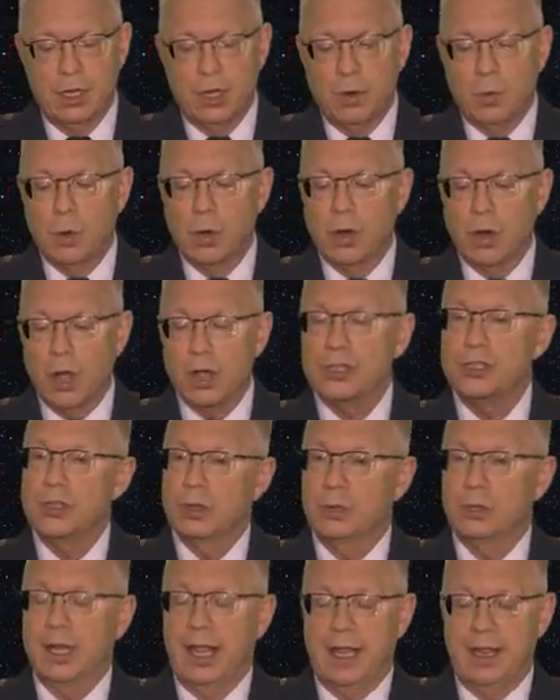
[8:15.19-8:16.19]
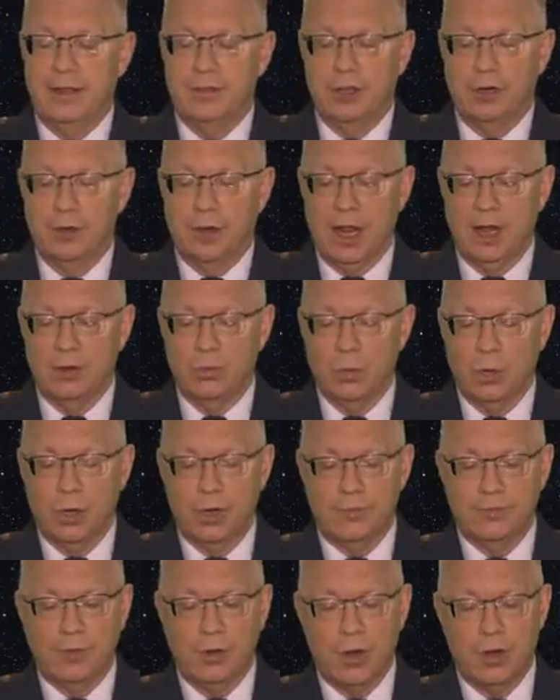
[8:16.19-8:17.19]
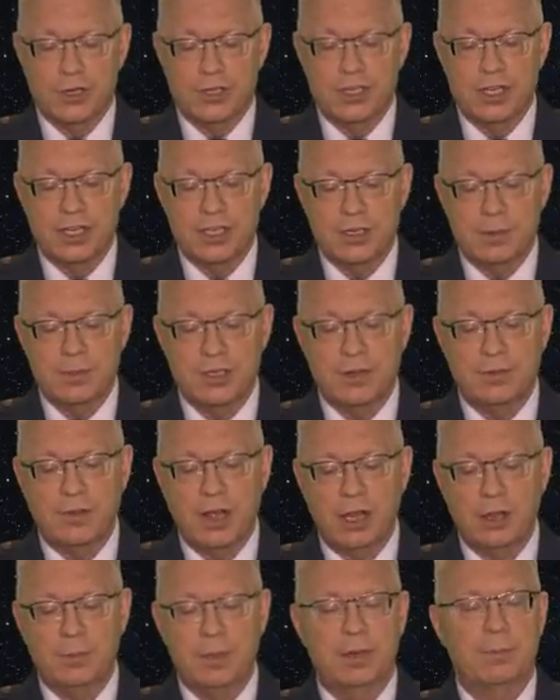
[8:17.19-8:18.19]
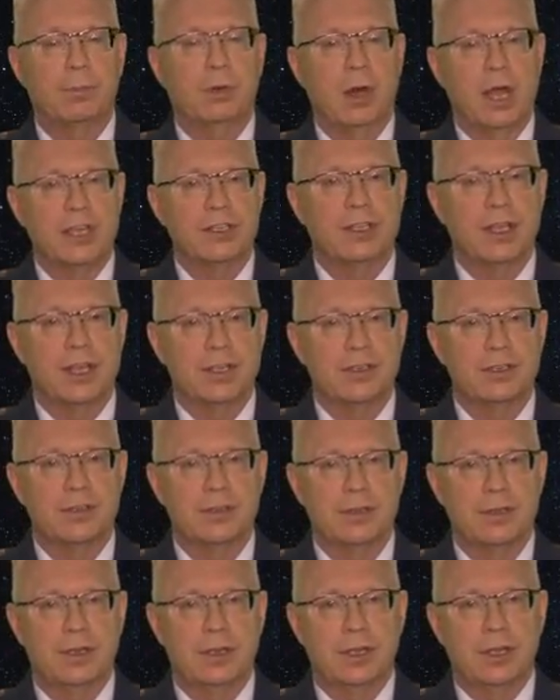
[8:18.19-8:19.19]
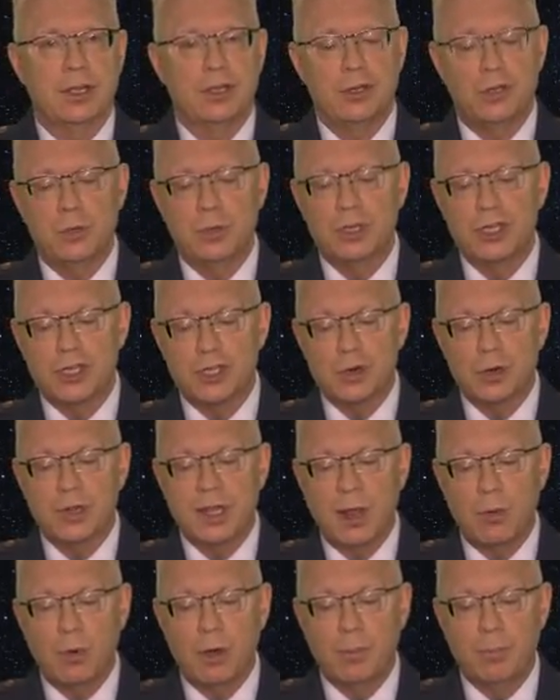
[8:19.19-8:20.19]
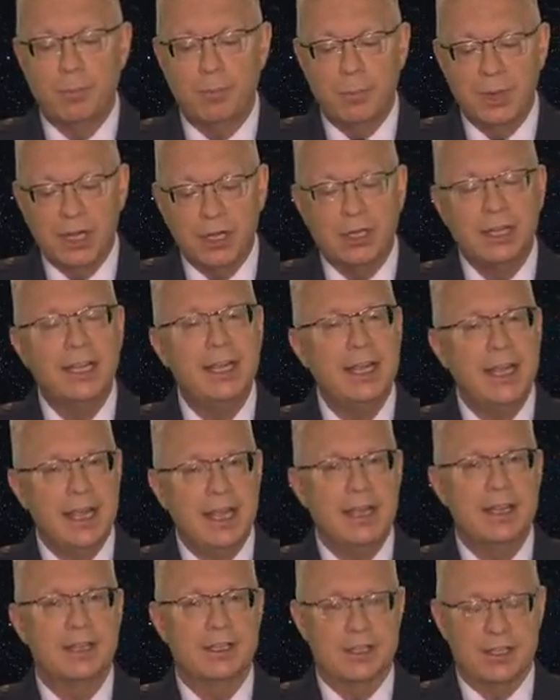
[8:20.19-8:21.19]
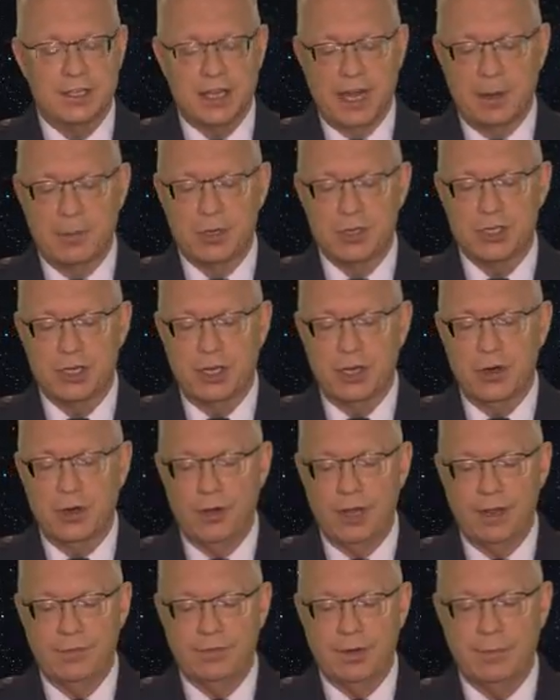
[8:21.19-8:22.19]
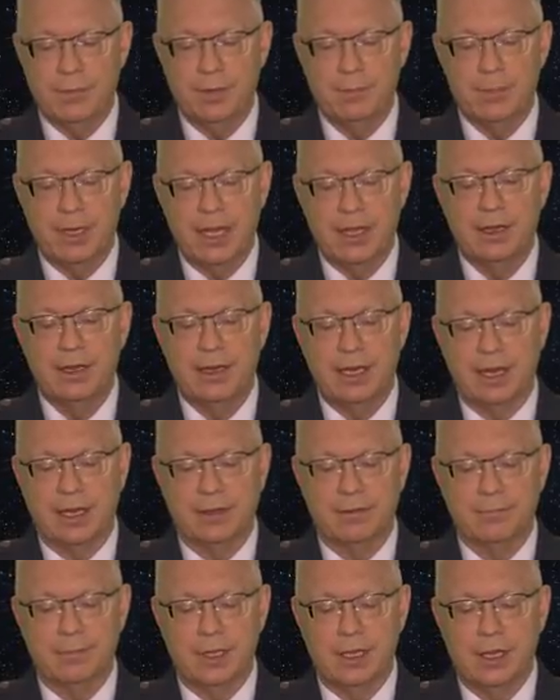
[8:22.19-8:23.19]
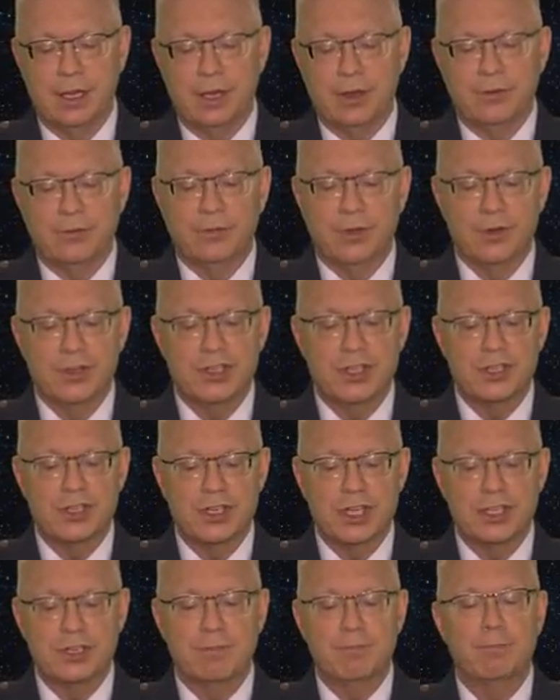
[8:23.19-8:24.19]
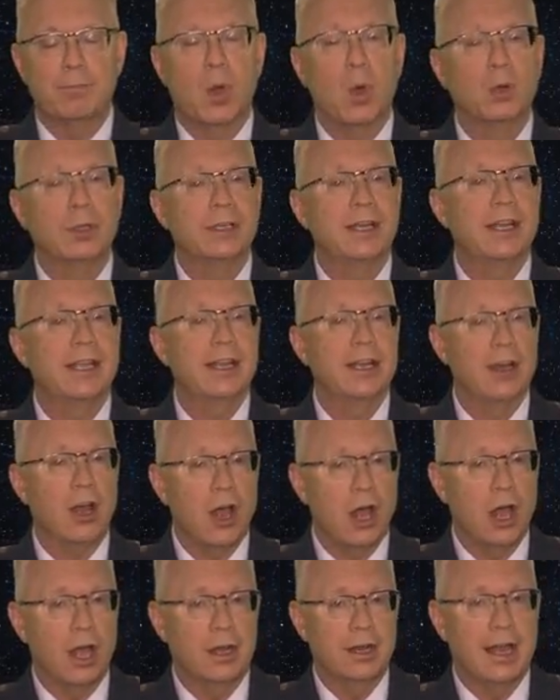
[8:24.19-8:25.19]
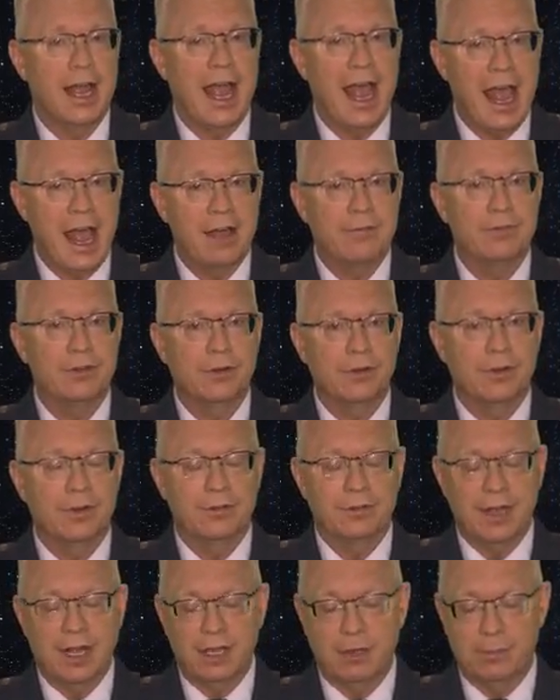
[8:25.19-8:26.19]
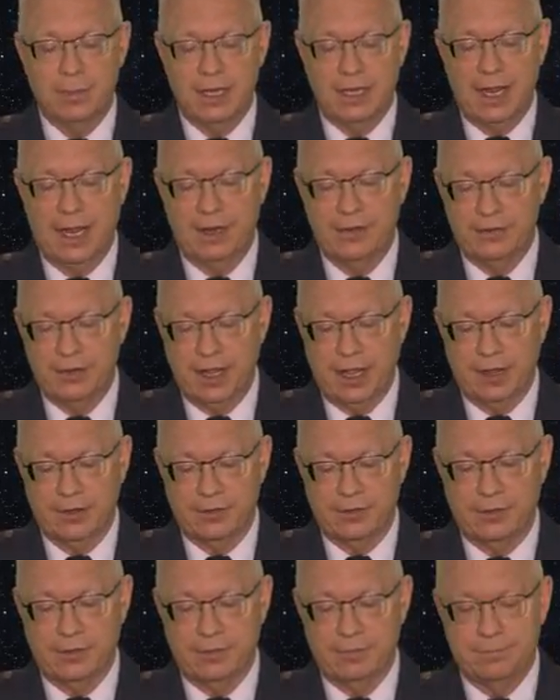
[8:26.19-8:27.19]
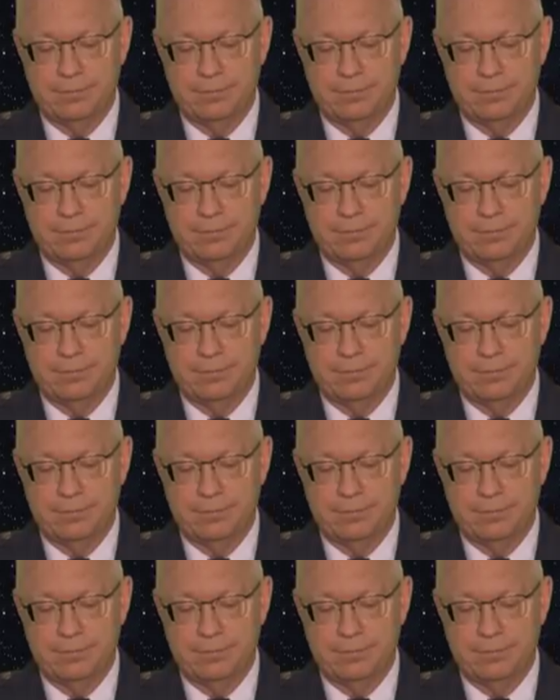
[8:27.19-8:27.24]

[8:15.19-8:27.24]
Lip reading: We're also laying the groundwork for our systems development process to ensure that we're building in cybersecurity from the beginning versus just bolting it on after development and test.